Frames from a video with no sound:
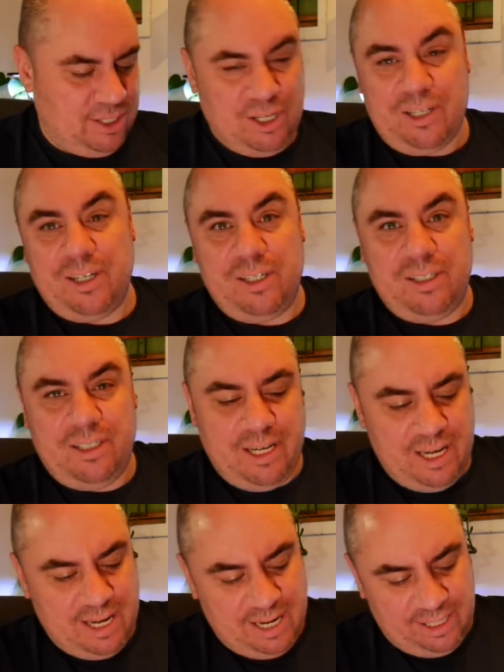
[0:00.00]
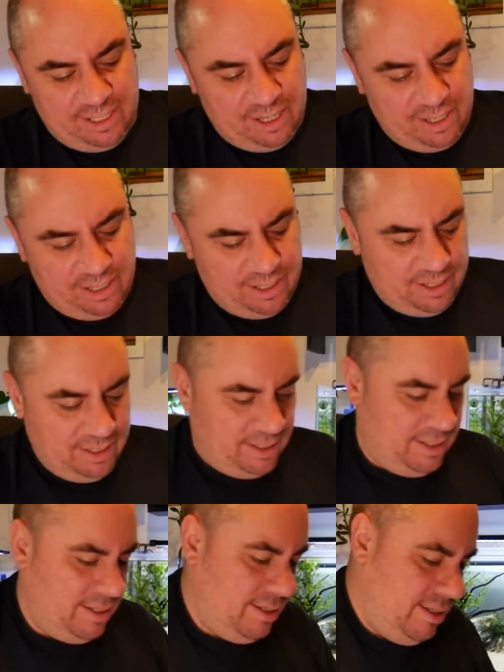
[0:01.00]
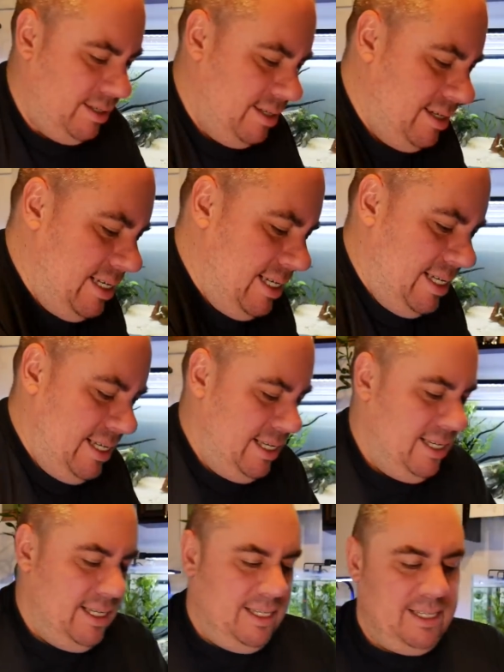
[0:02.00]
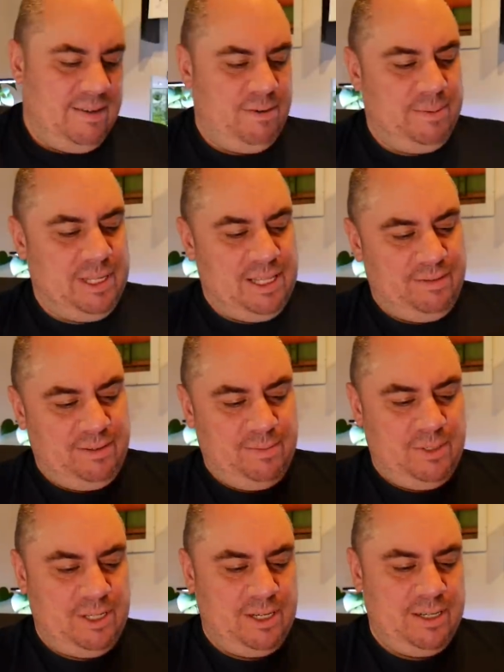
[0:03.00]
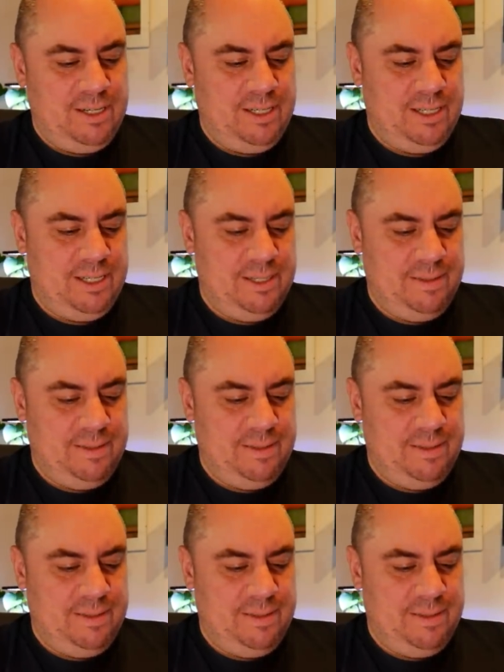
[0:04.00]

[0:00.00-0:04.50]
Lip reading: suckers, yay suckers. Everybody loves some suckers.